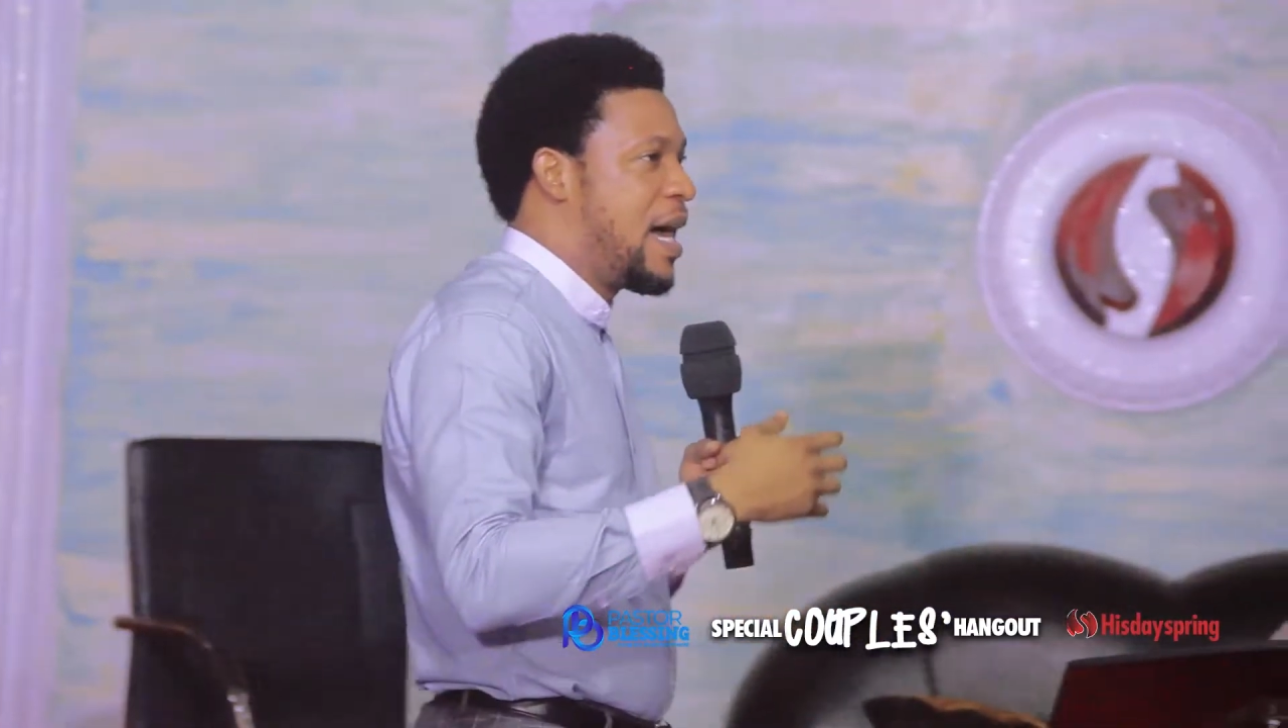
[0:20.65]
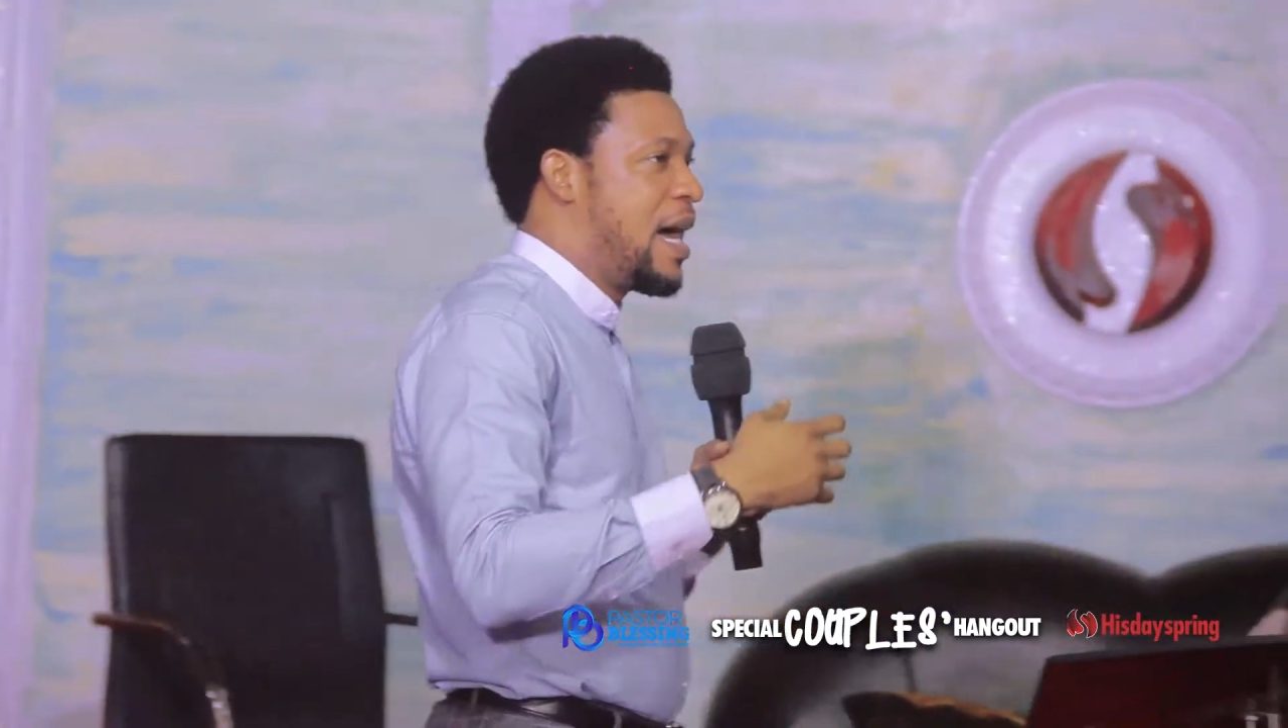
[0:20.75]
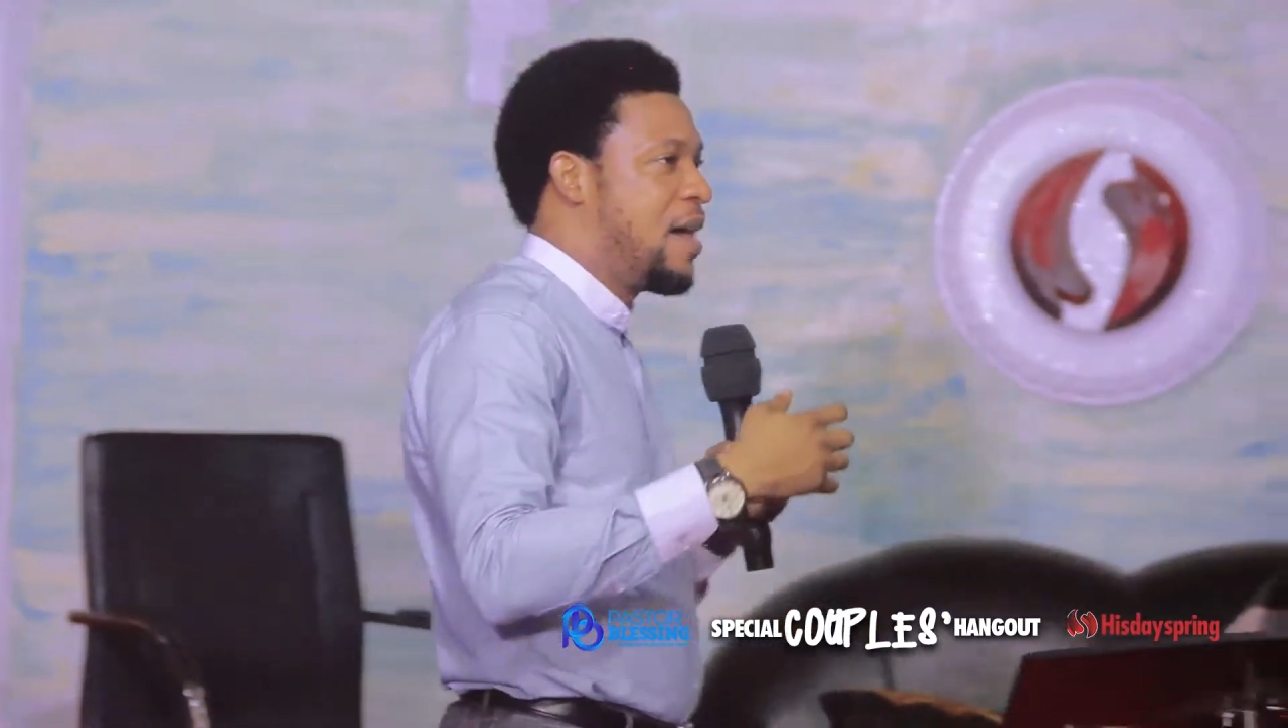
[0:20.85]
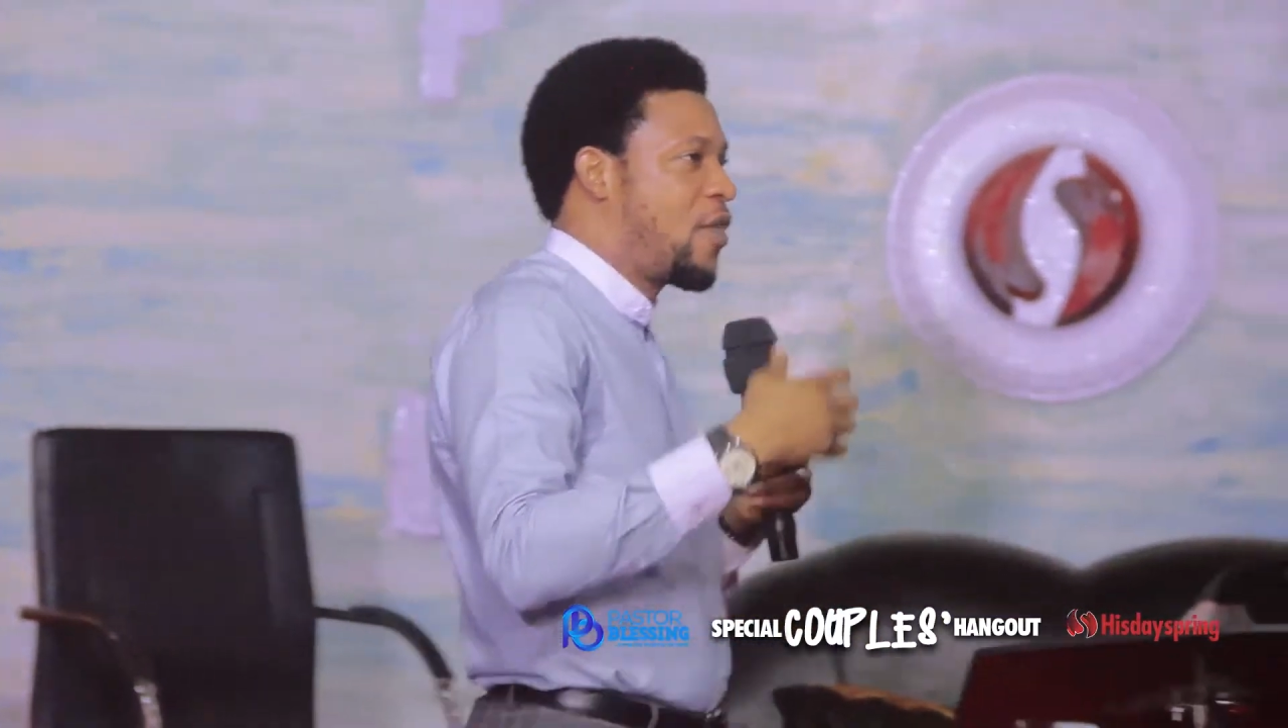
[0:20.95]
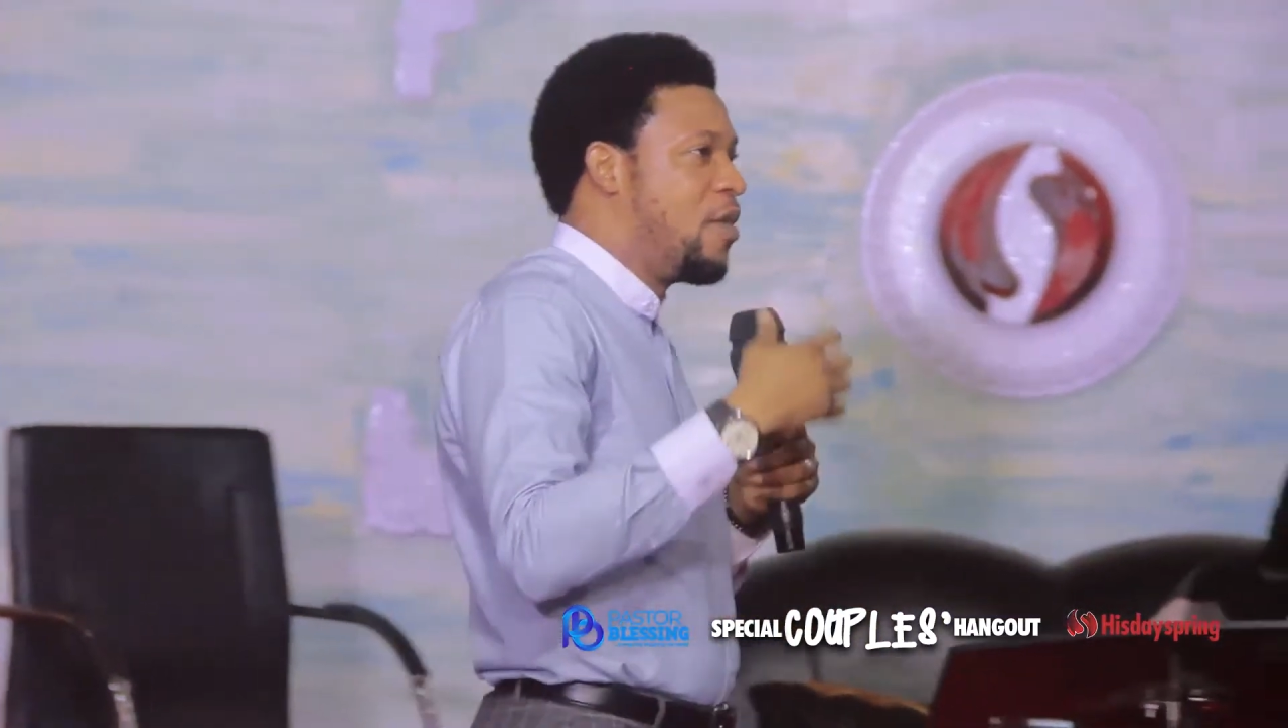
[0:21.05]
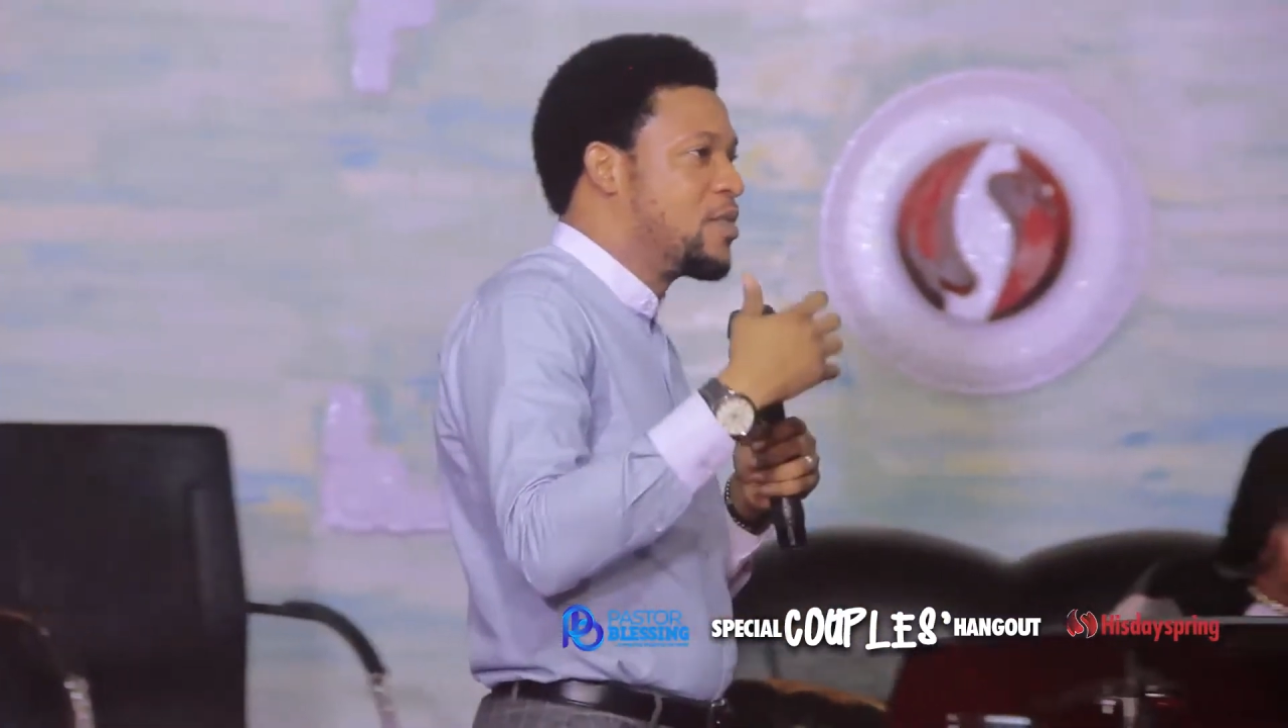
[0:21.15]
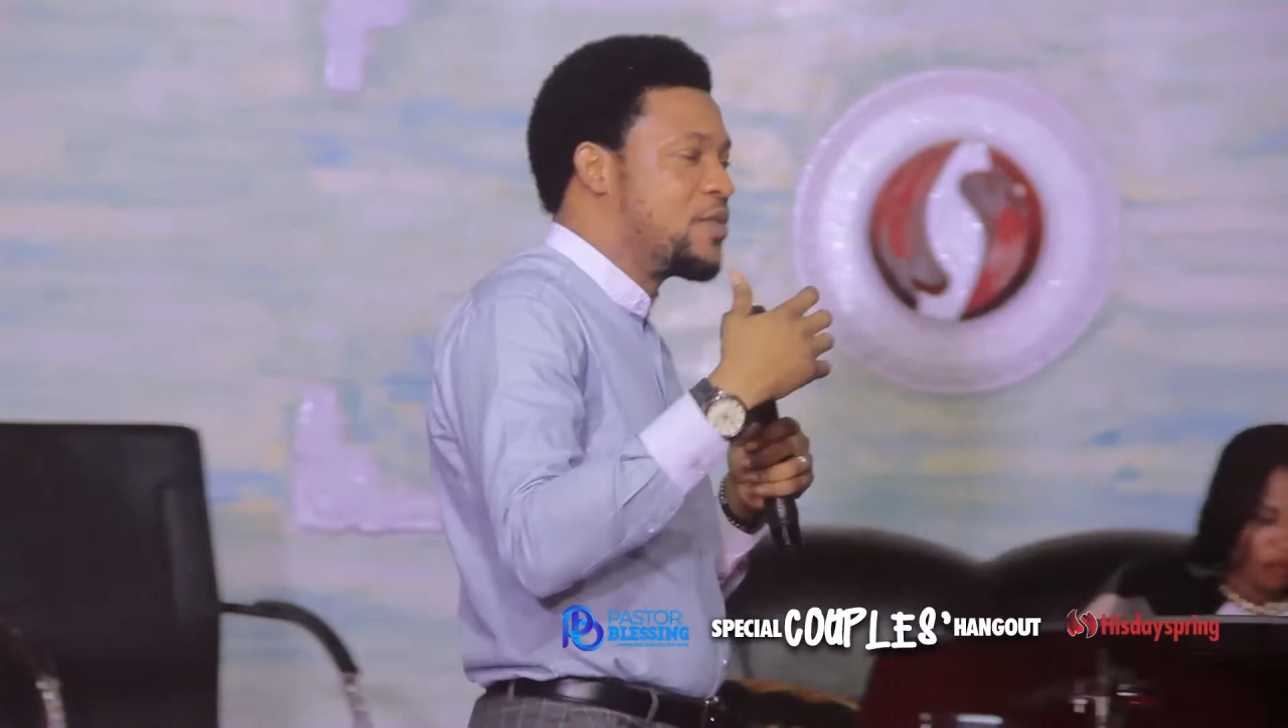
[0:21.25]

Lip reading: I've come